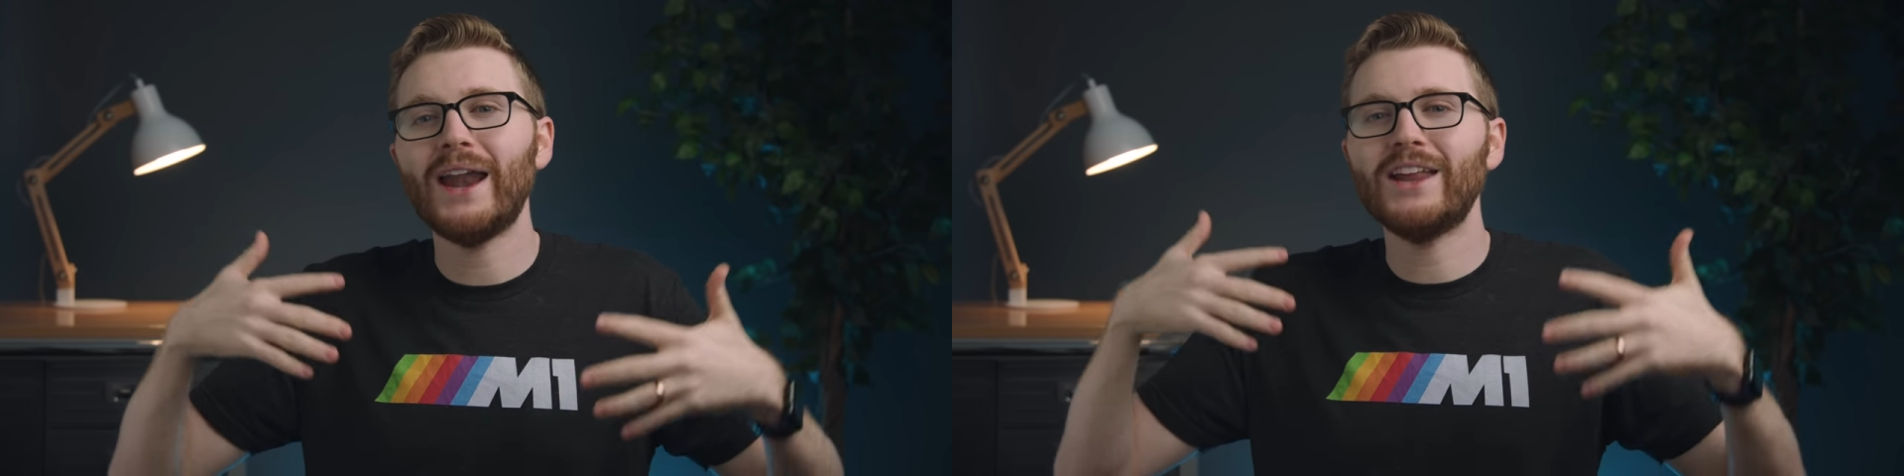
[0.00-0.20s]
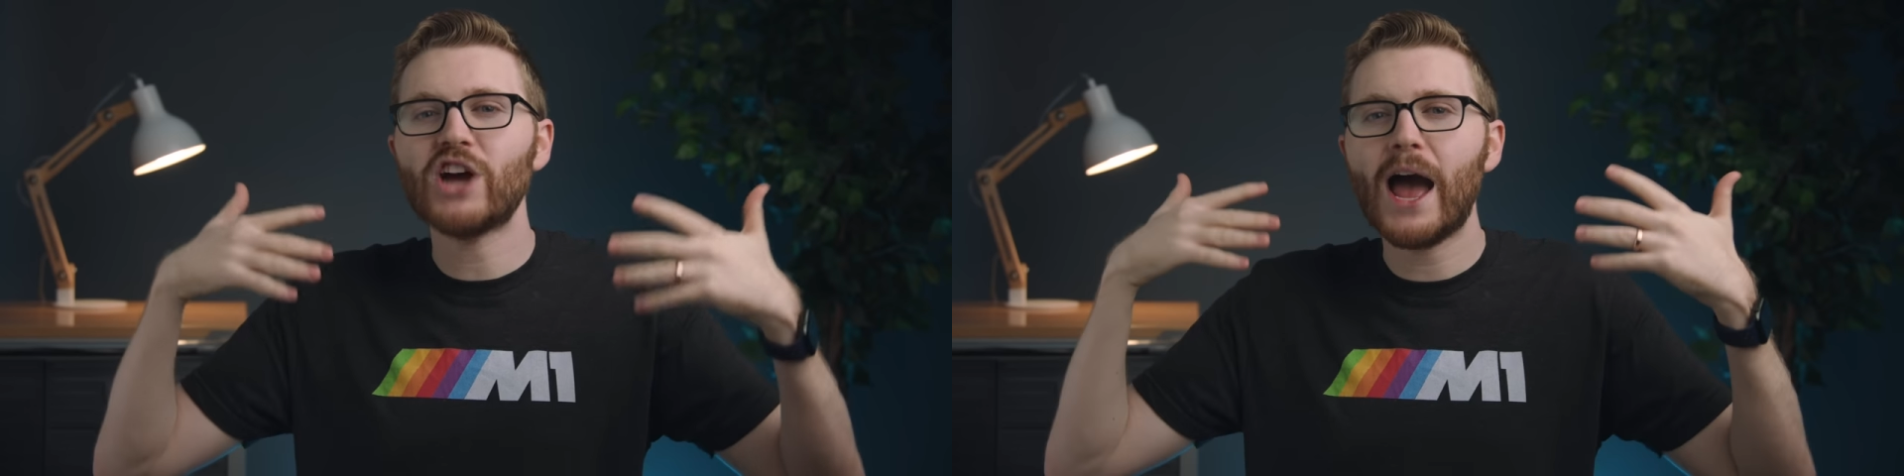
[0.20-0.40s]

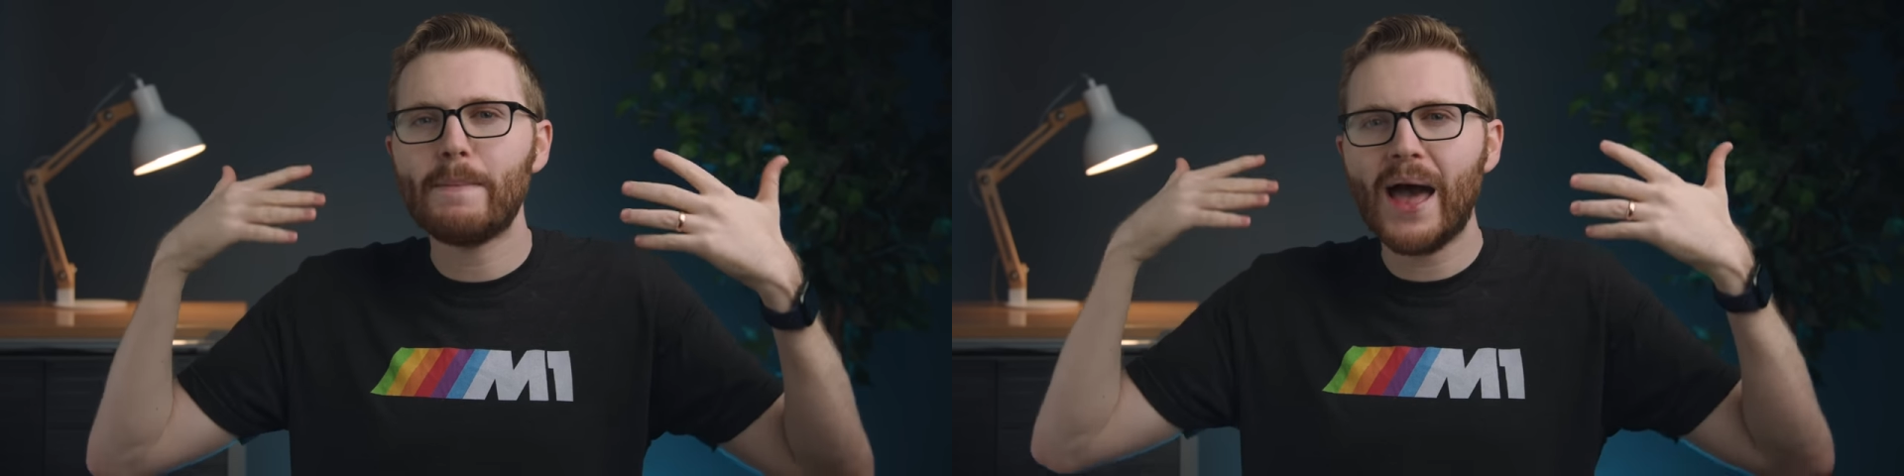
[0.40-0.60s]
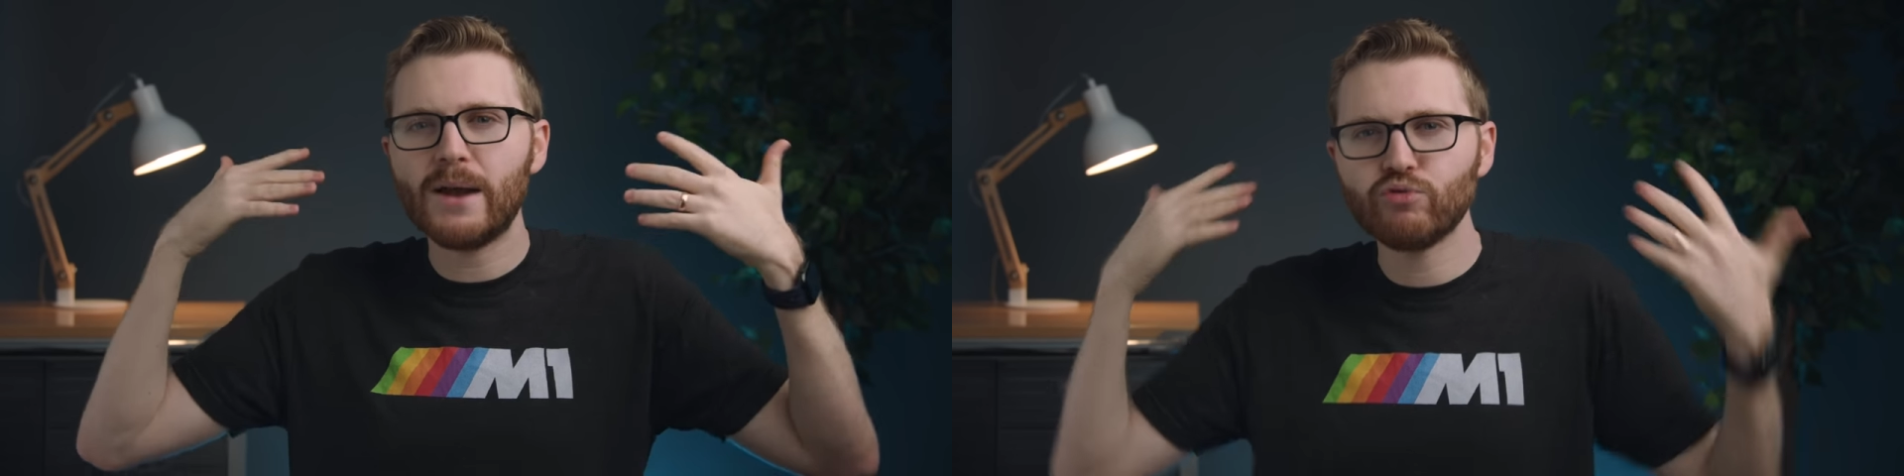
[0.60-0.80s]
inch
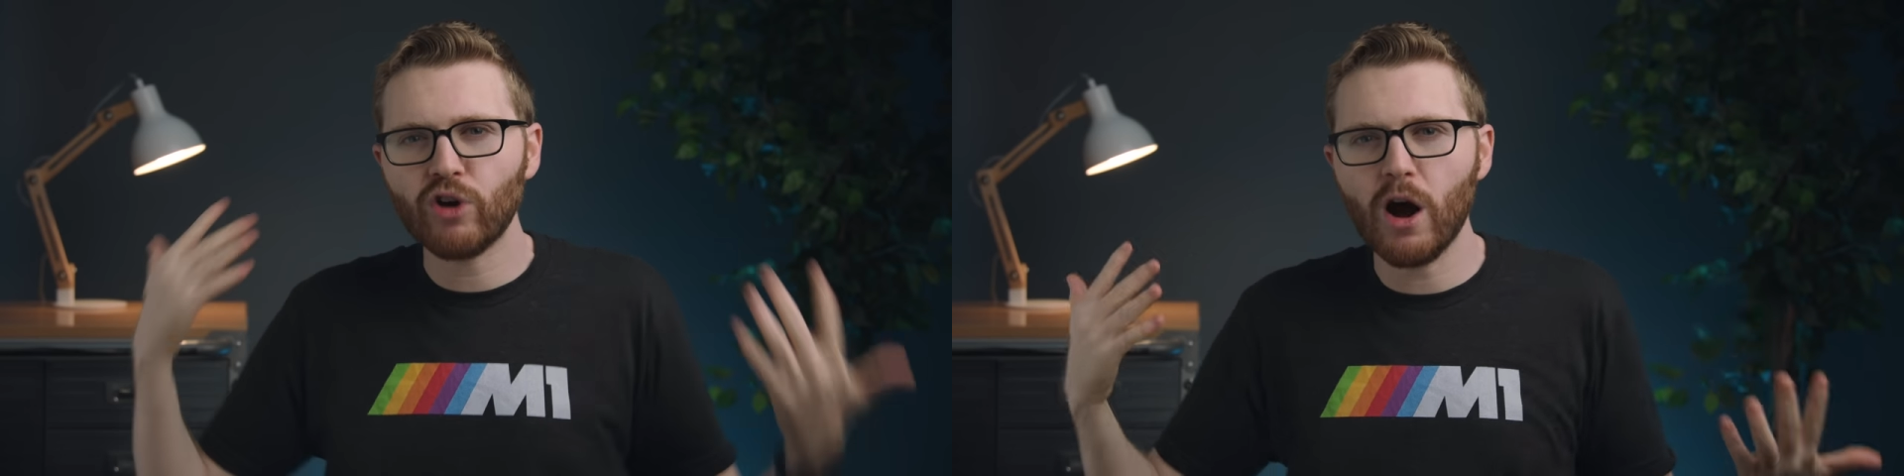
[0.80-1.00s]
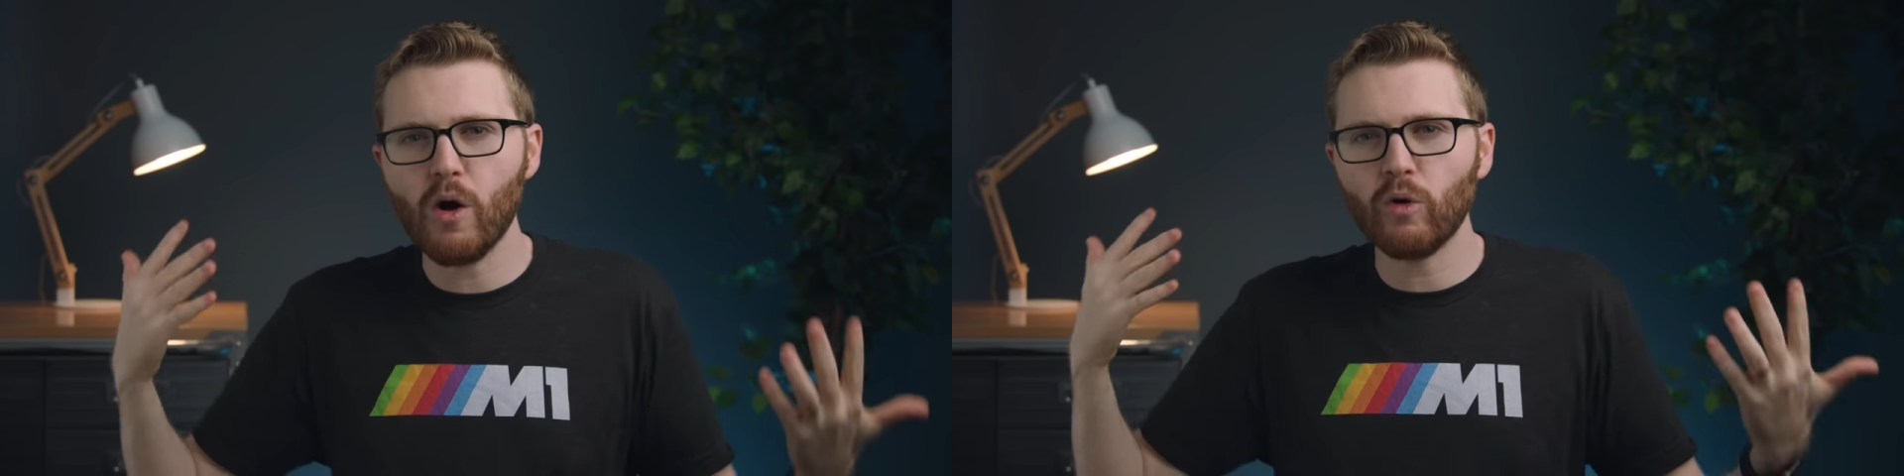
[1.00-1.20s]
iPad Pro?